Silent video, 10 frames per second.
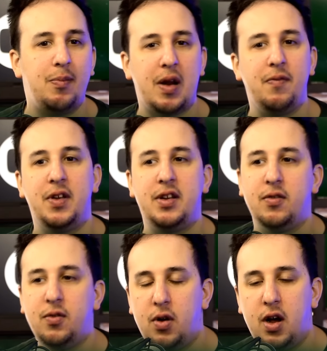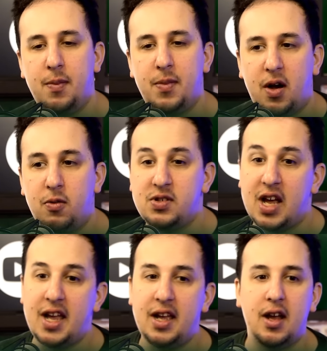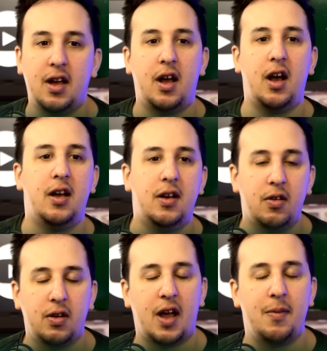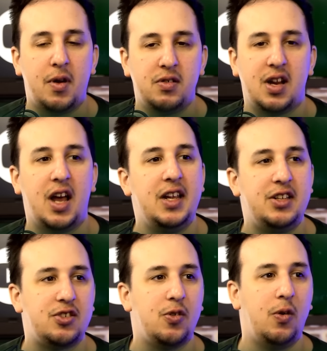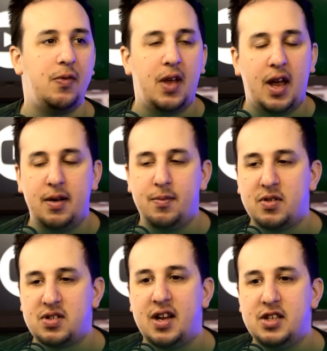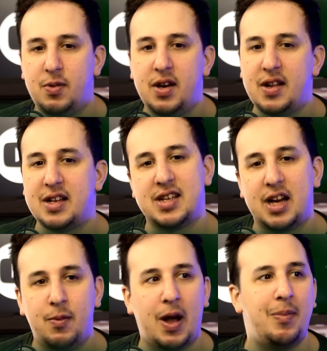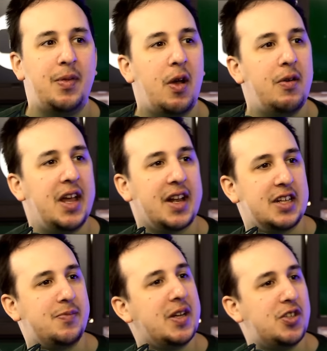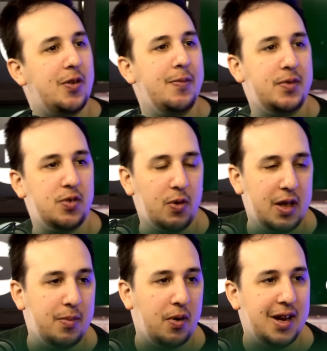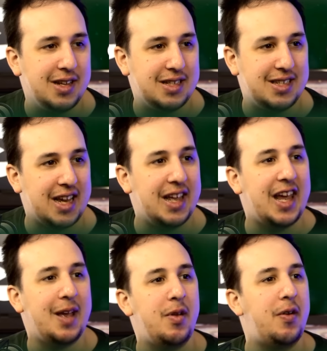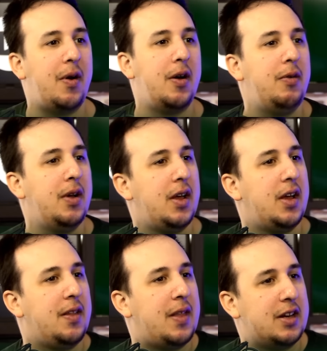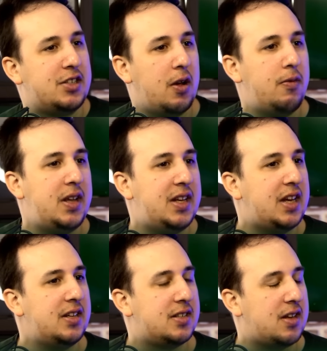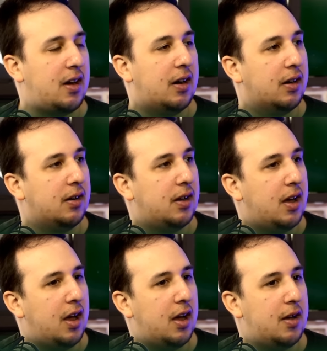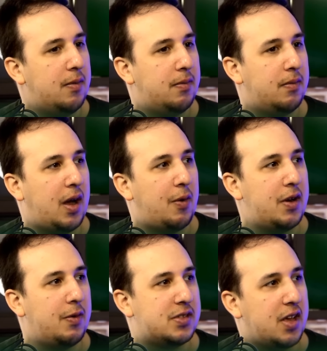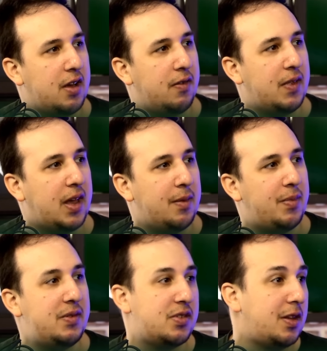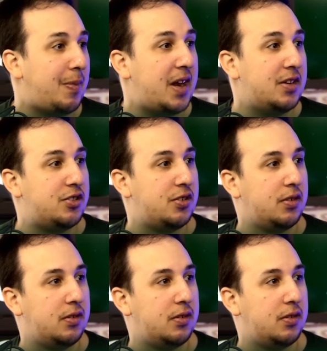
Brentford um, the whole day uh, looked like most likely to score and most likely to win. that's exactly what happened. The only I guess big talking point is the second game in a row that Toney didn't start. Um, I wonder what's going on there. But he was on the bench.